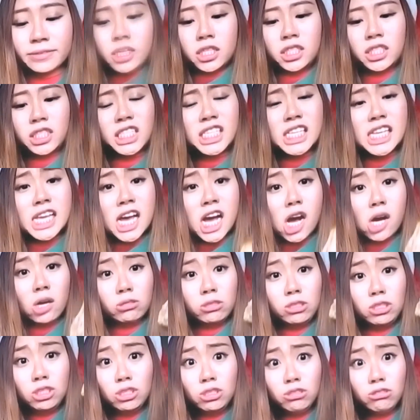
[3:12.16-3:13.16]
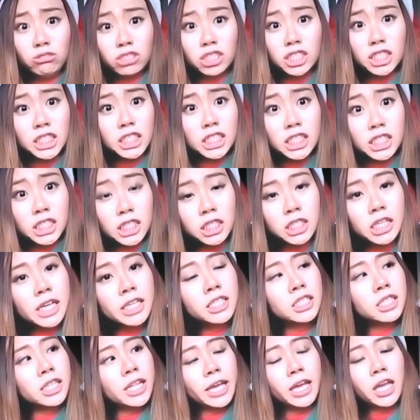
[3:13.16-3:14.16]
See how huge it is.
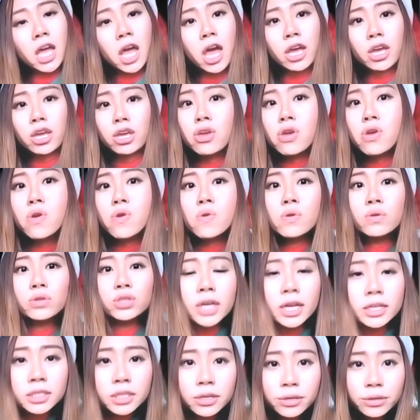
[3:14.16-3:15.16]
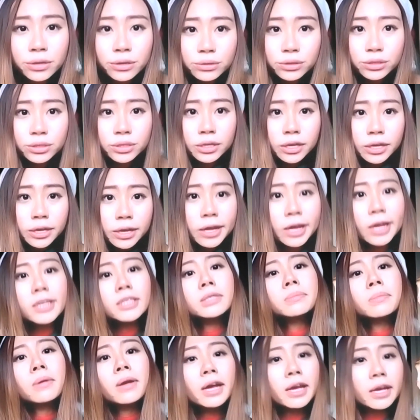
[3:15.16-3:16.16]
It's like huge
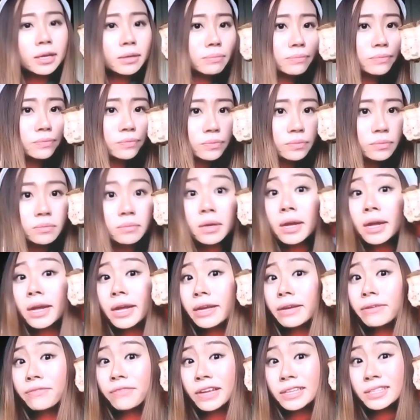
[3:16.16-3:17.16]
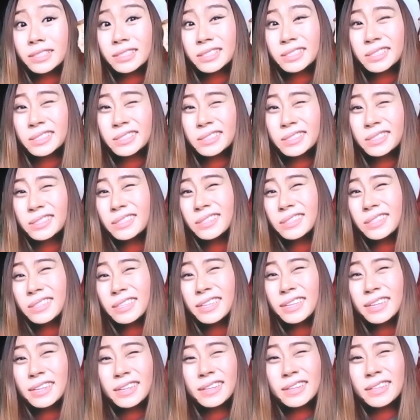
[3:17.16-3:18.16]
as my face.
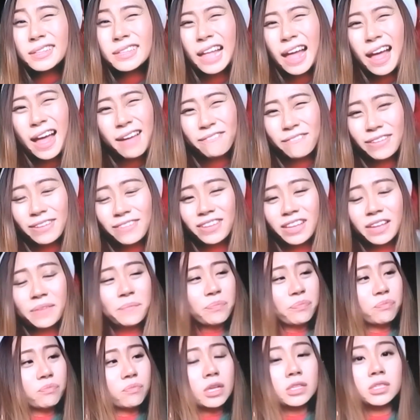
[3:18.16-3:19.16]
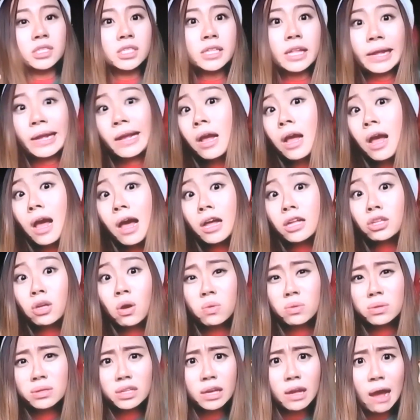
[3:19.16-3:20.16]
Maybe it's like
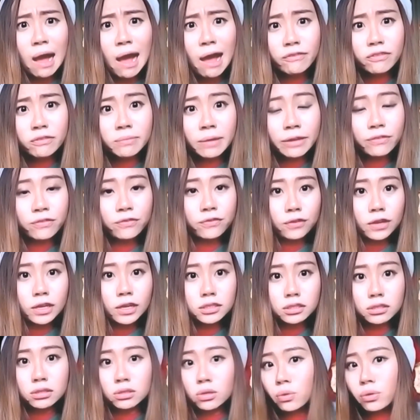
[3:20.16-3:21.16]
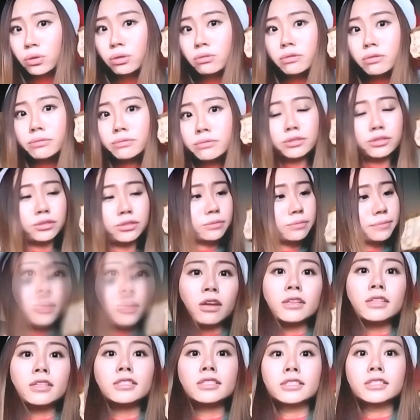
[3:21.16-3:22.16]
totally half of my face, so huge. To
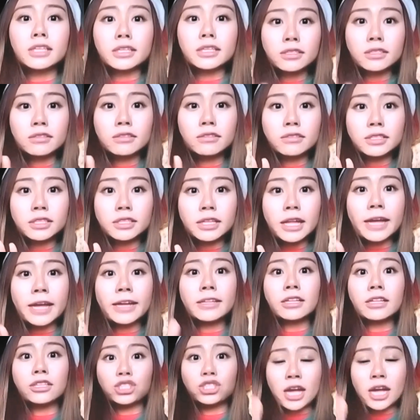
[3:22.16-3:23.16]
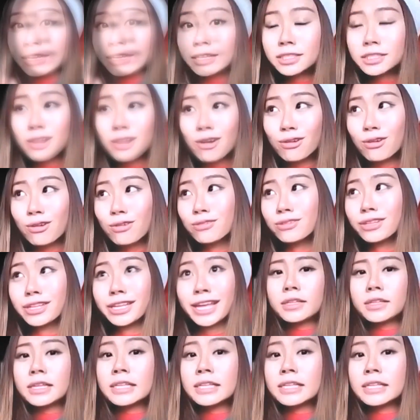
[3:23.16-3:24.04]
be honest, this looks like Chinese taro, the